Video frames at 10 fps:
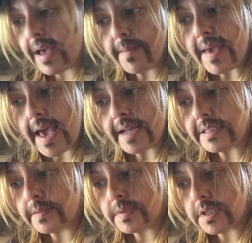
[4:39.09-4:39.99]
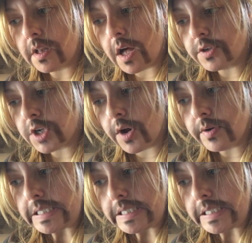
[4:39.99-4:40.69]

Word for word: maybe add some cilantro